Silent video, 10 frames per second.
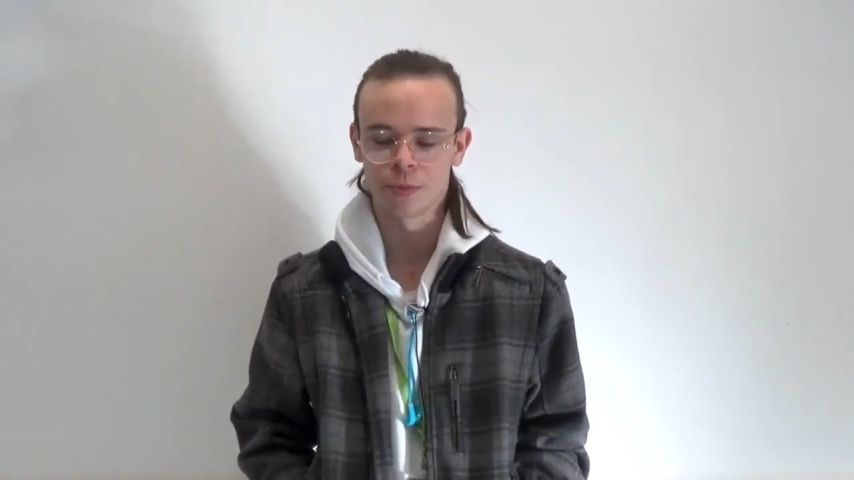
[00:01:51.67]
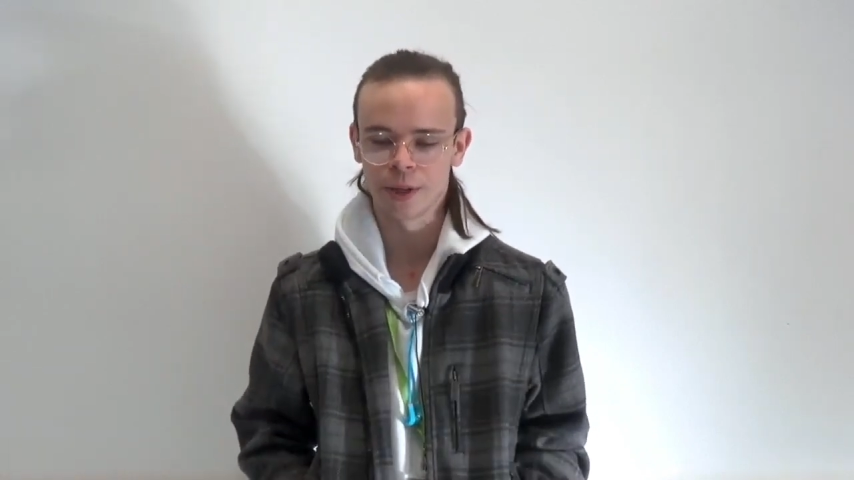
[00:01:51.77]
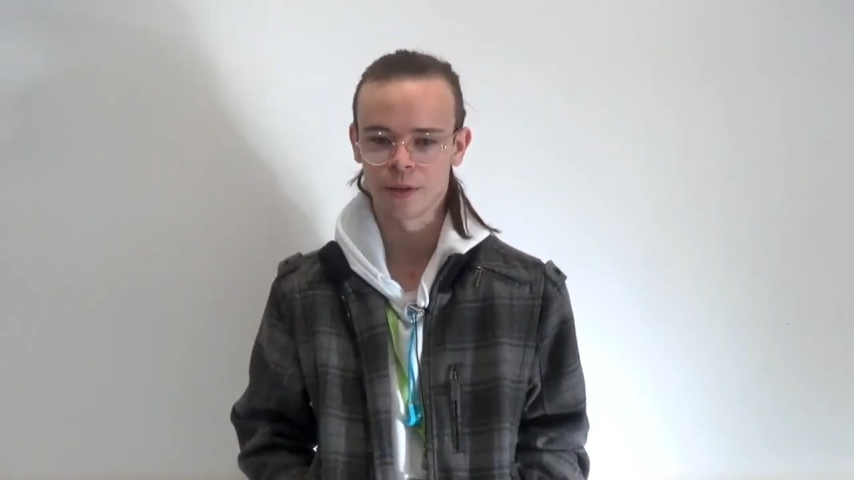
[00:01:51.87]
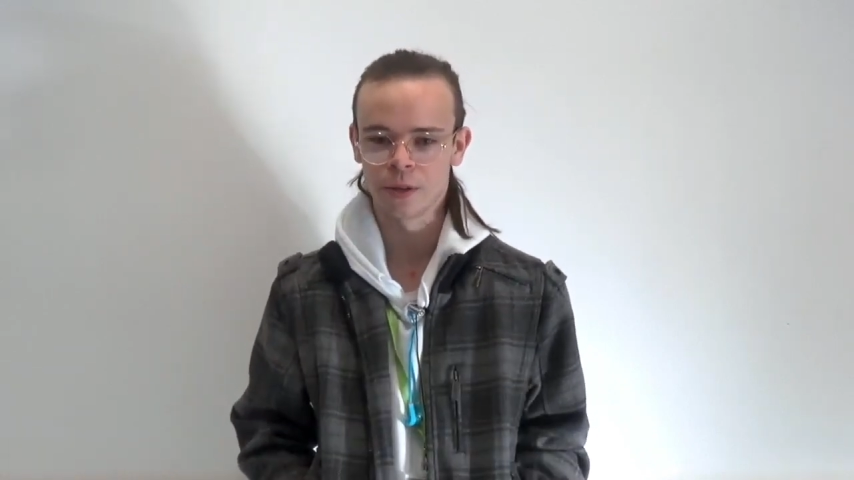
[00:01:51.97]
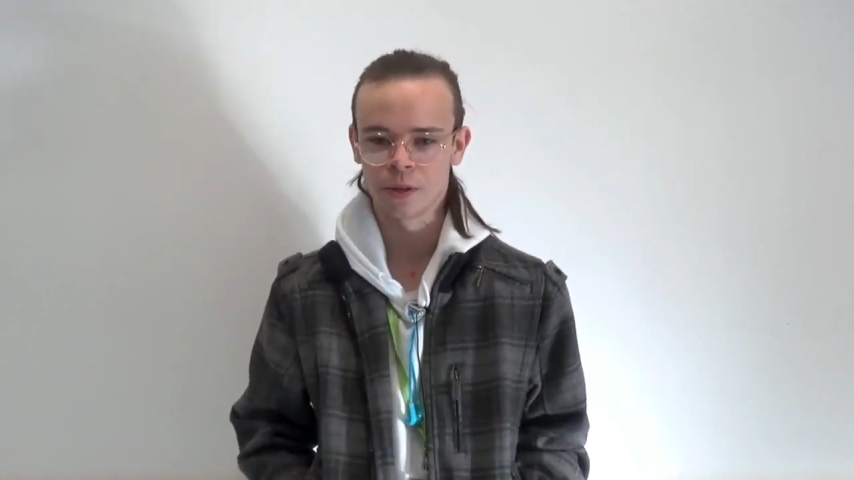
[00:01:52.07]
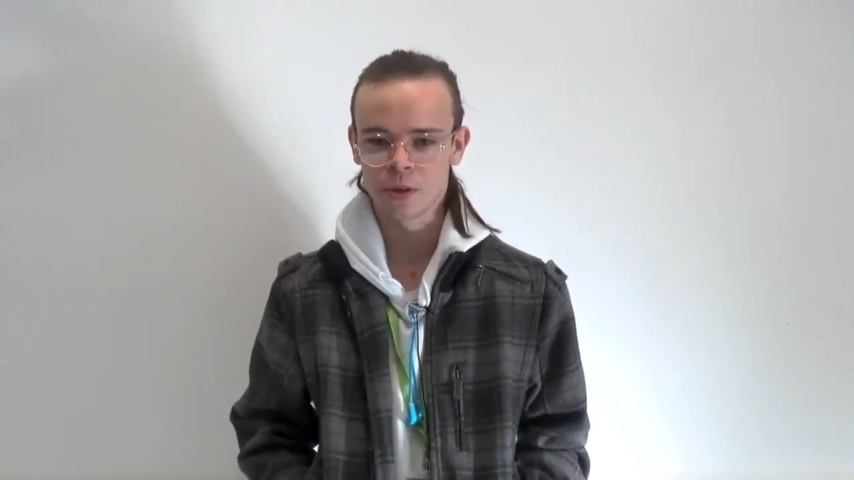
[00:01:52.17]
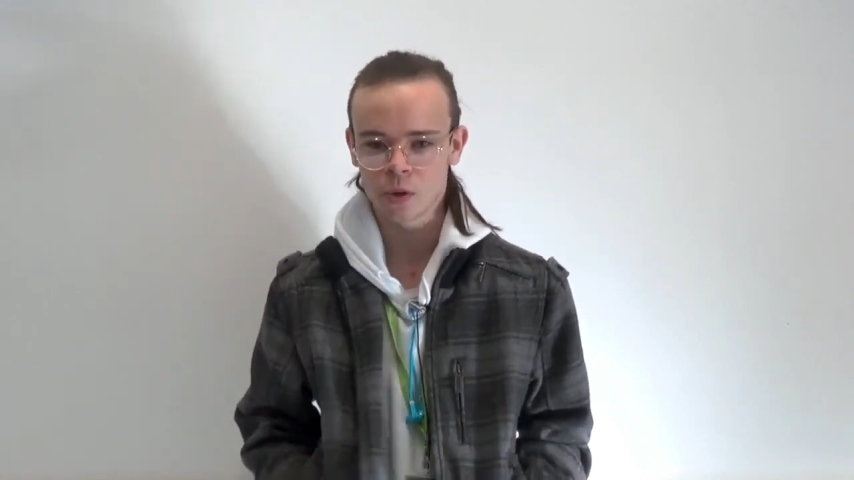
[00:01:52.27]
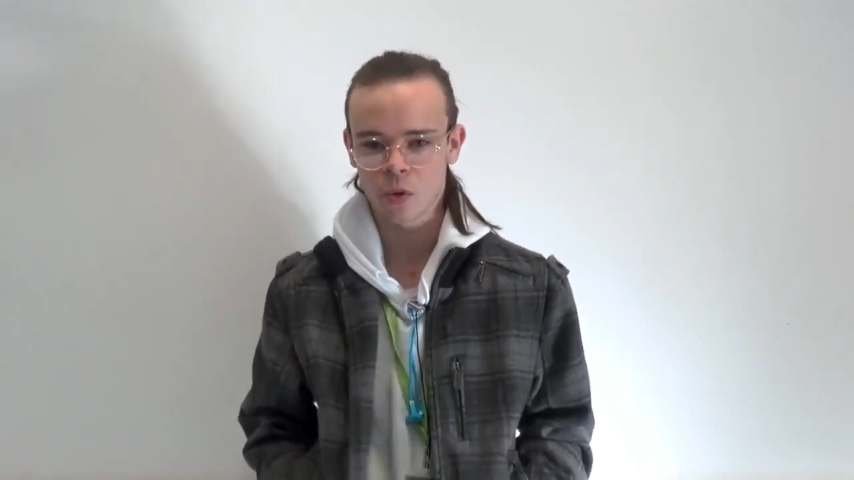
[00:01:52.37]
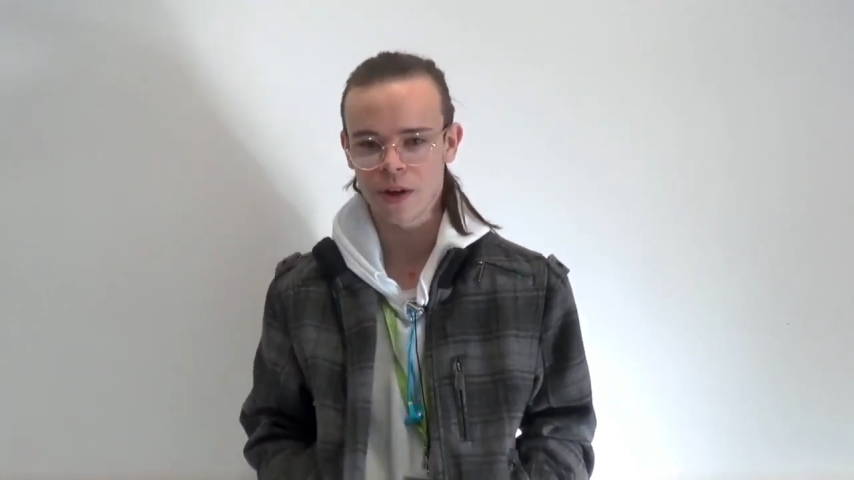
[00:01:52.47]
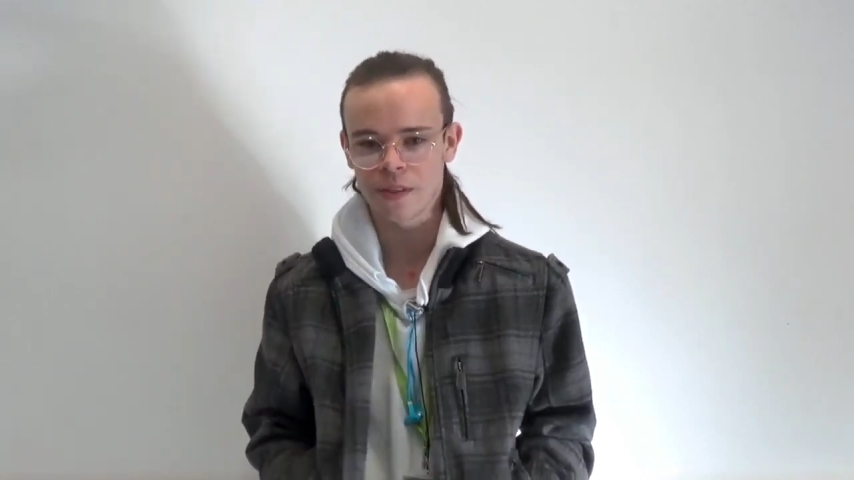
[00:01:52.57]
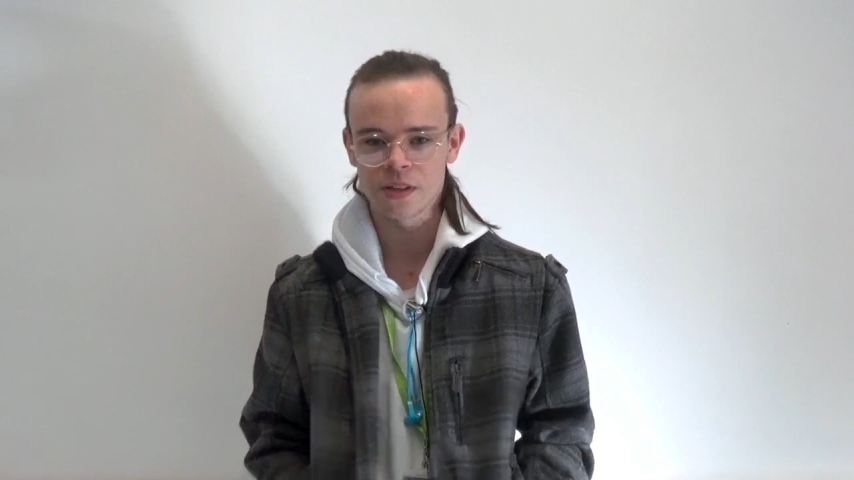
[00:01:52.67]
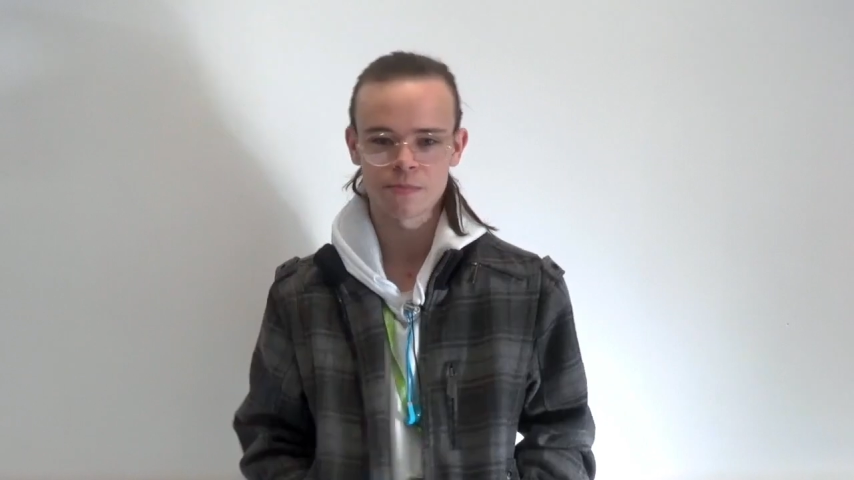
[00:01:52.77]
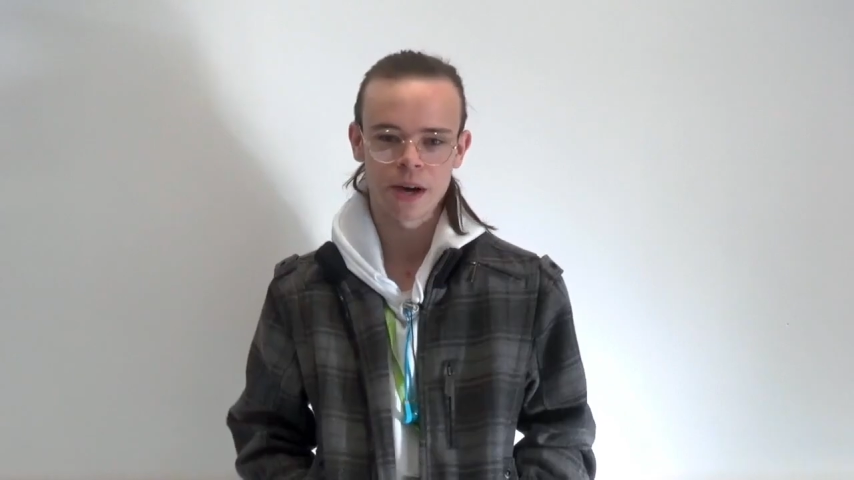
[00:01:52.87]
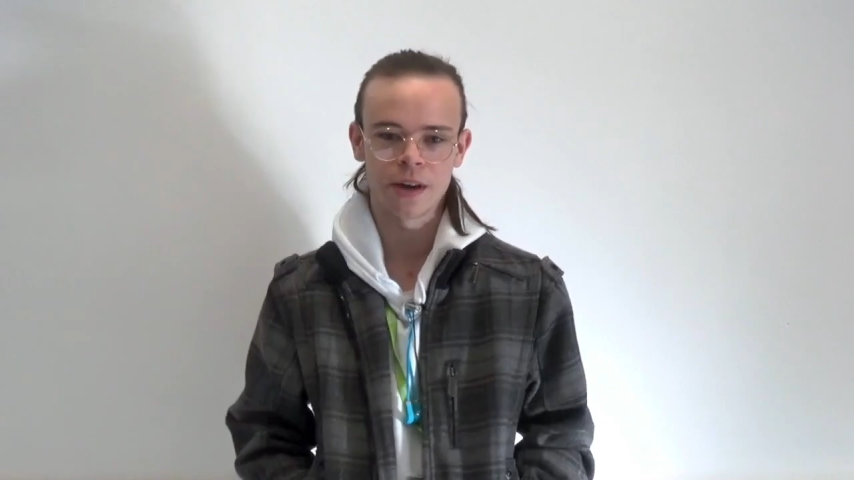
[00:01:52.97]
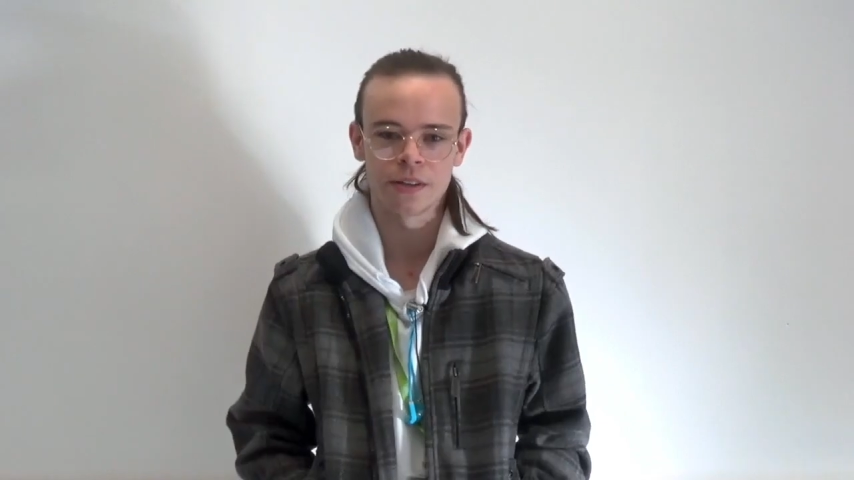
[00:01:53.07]
be quite this
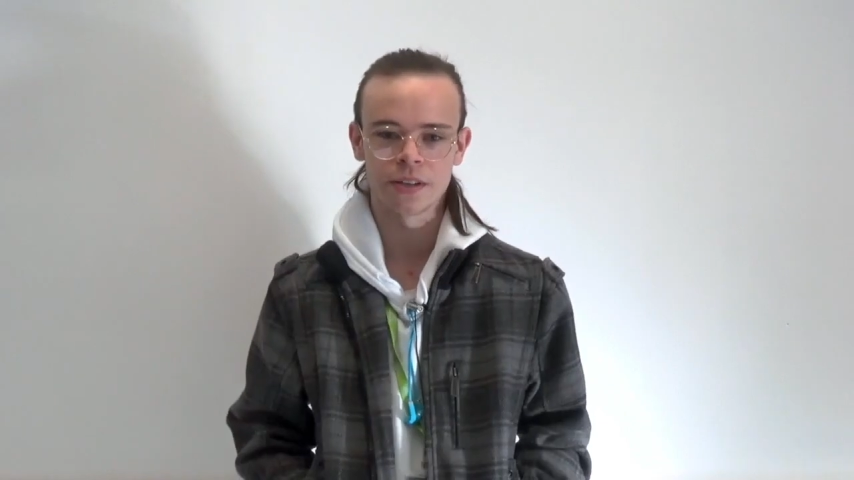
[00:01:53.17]
bad.